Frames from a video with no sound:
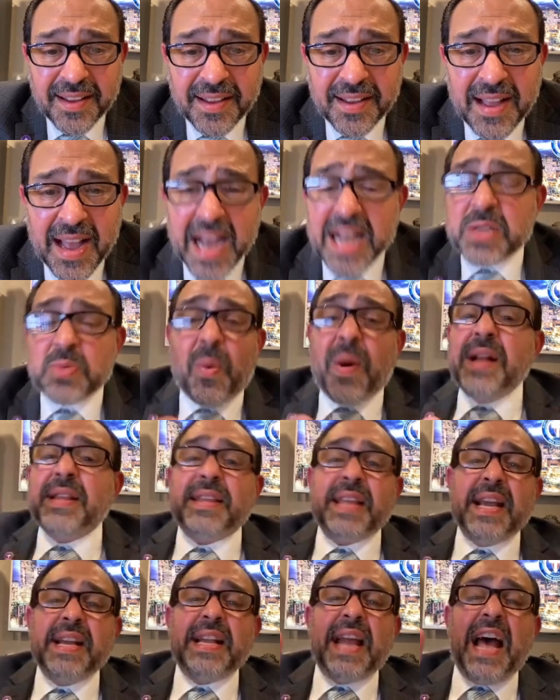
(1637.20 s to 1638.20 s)
It's
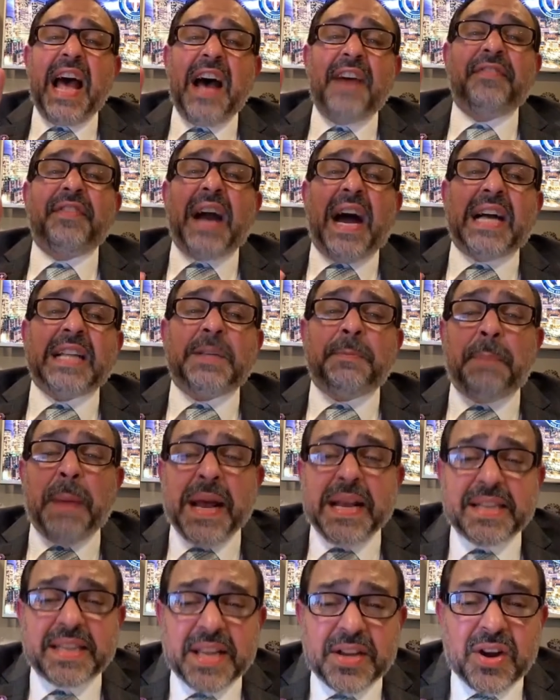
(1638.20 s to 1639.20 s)
one thing to have God's
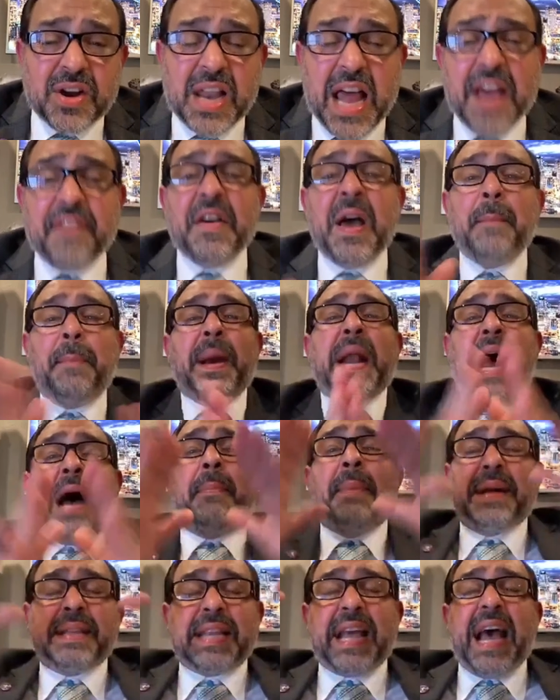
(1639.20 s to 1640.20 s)
peace in your life. But how
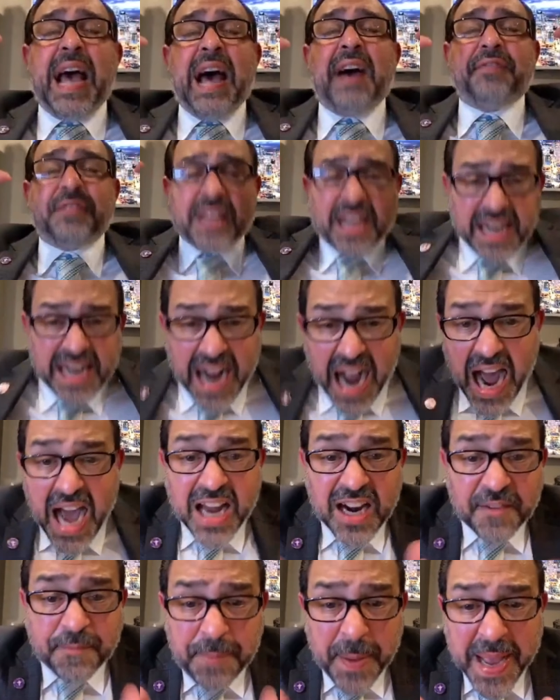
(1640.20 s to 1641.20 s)
about to have the
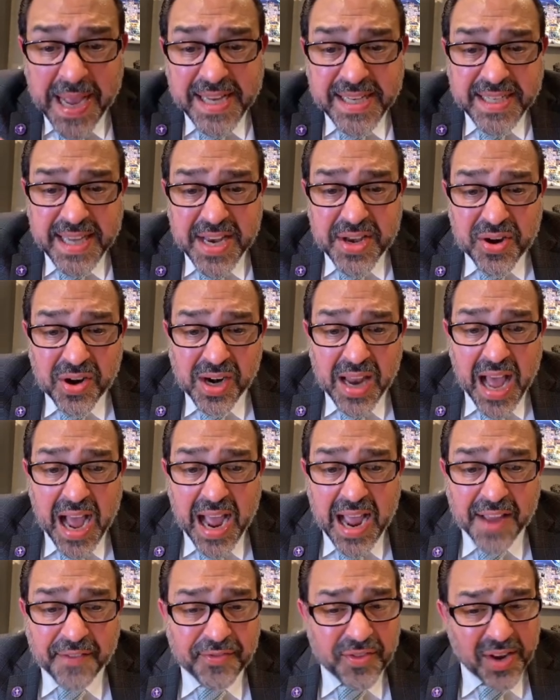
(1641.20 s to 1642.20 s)
God of peace in your
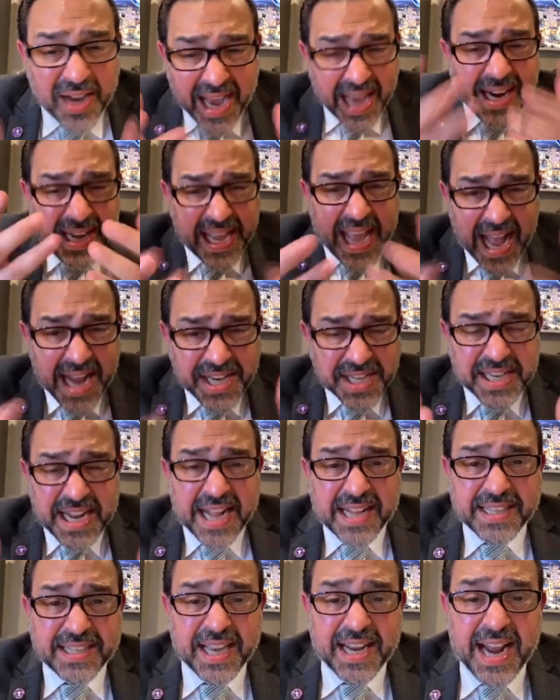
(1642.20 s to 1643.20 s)
life? You got to catch
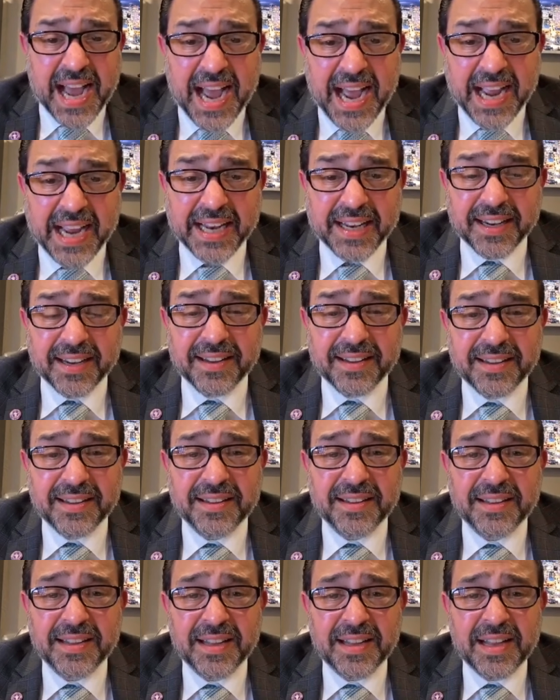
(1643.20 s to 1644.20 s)
that tonight.
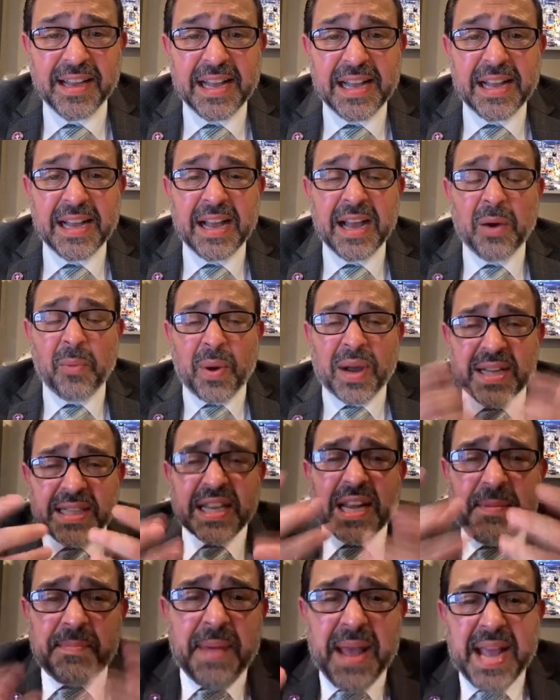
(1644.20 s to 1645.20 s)
What
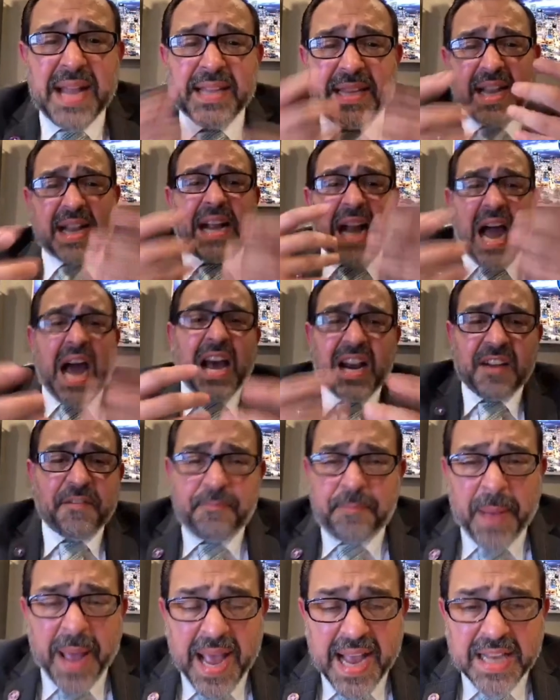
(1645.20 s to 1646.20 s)
does it mean the God
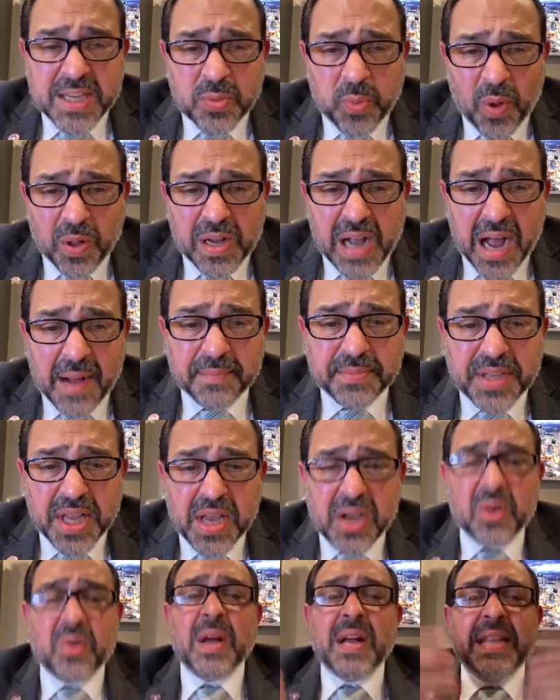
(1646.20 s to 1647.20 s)
of peace will come to
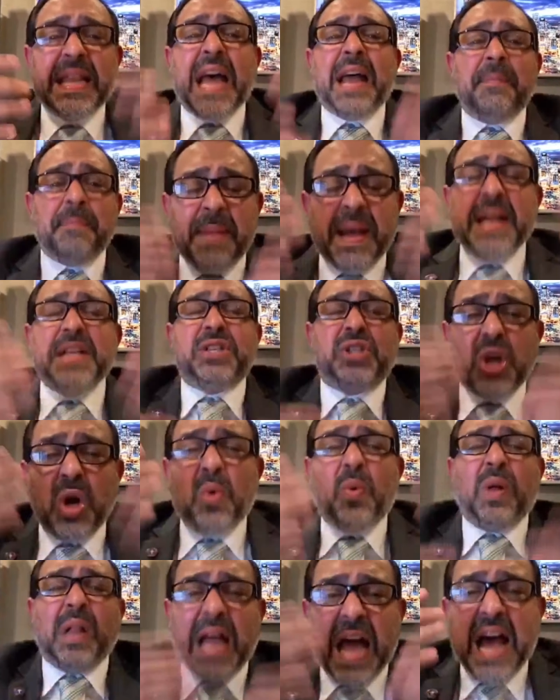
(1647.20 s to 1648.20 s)
you? That means
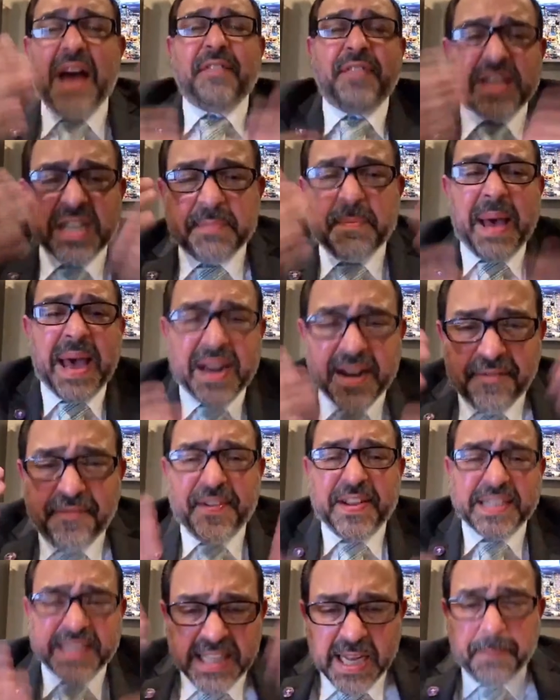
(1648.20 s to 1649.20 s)
you will have His
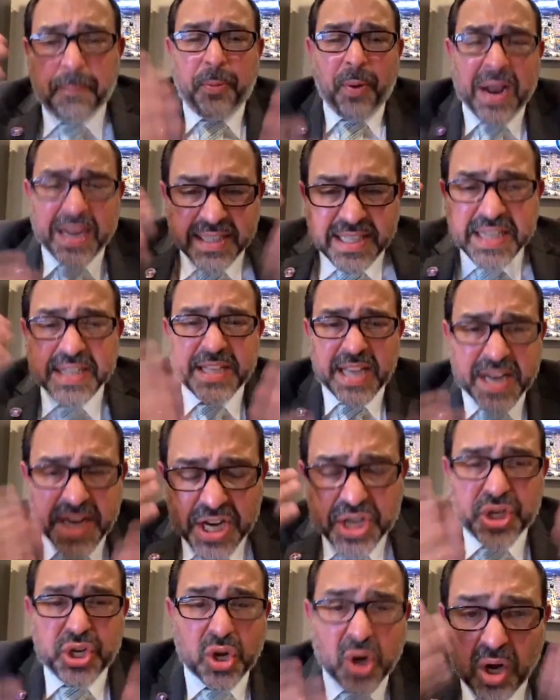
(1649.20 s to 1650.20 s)
manifested presence on
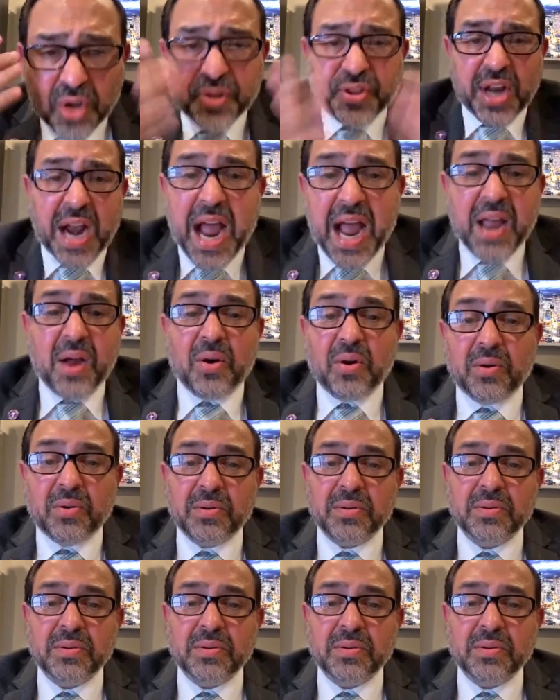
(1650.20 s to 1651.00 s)
each trial.